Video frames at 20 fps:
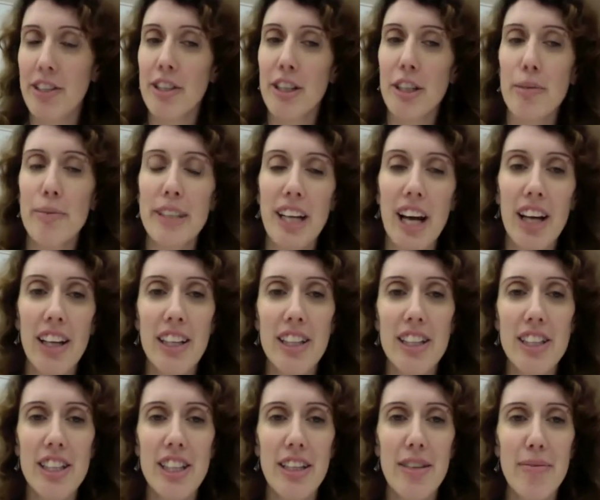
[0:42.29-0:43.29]

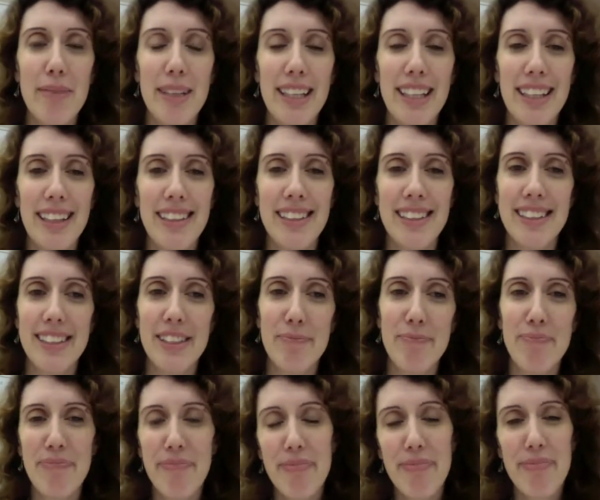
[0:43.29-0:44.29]
Terminology means
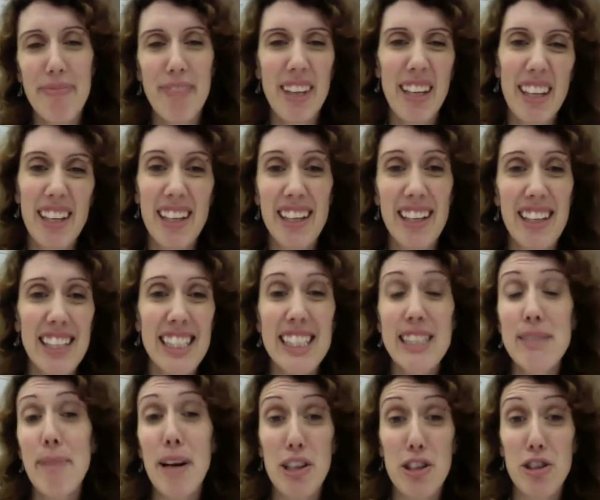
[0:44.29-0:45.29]

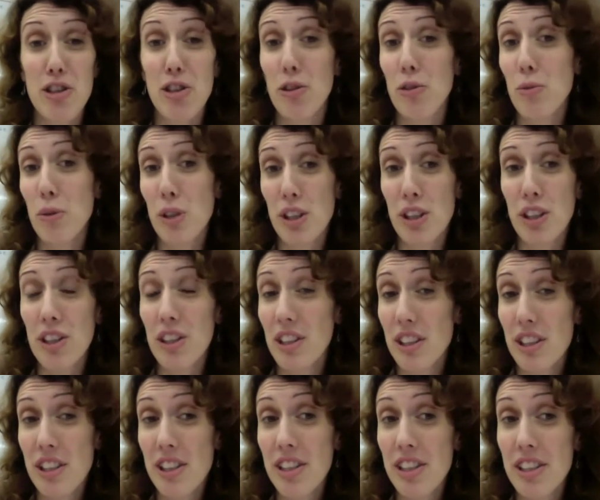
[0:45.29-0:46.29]
special
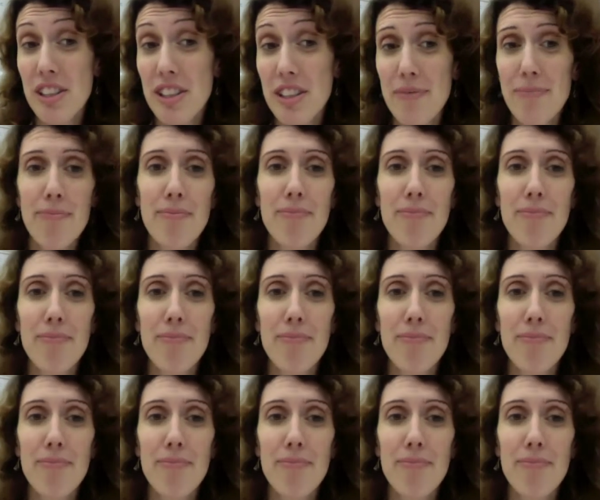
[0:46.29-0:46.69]
words.